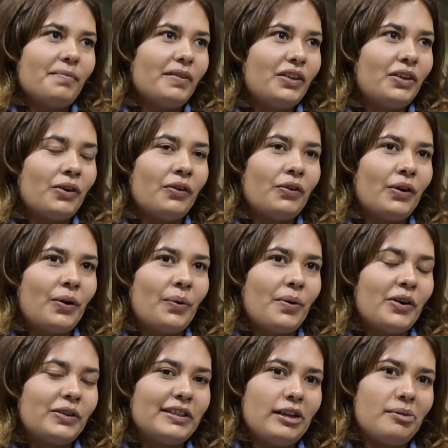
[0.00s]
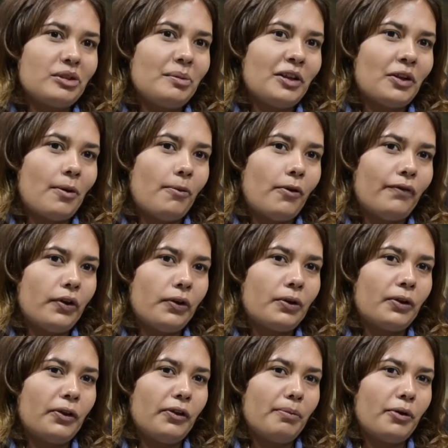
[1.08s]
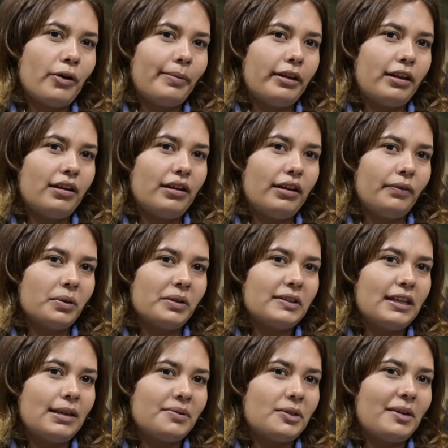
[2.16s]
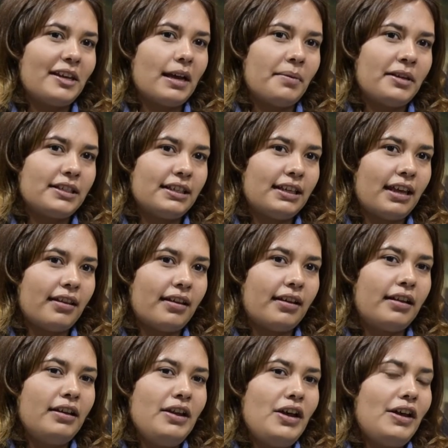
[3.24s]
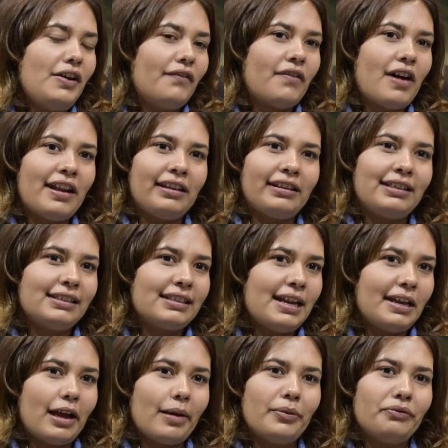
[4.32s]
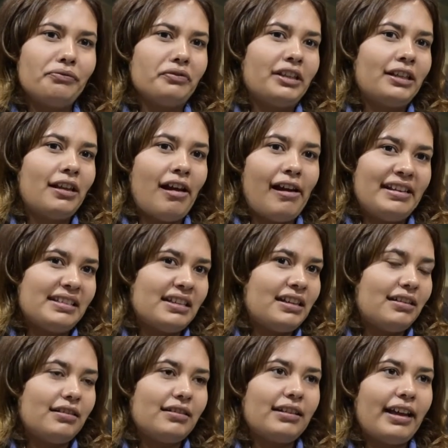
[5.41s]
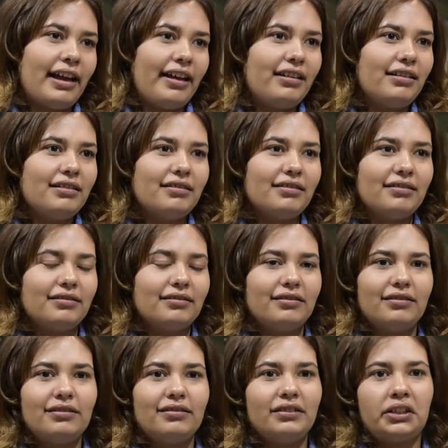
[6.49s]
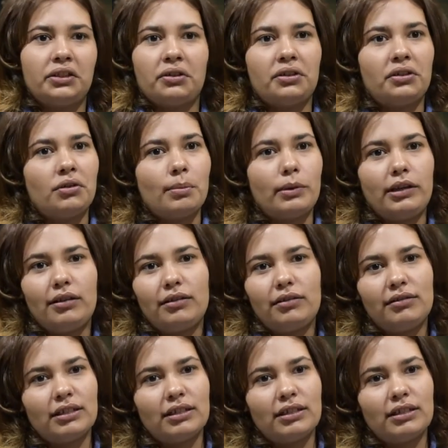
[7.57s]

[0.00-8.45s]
you know, the whole world seems to be a lot more vocal at the moment. Everyone seems to be coming together, finally standing up and realising that you're a human. It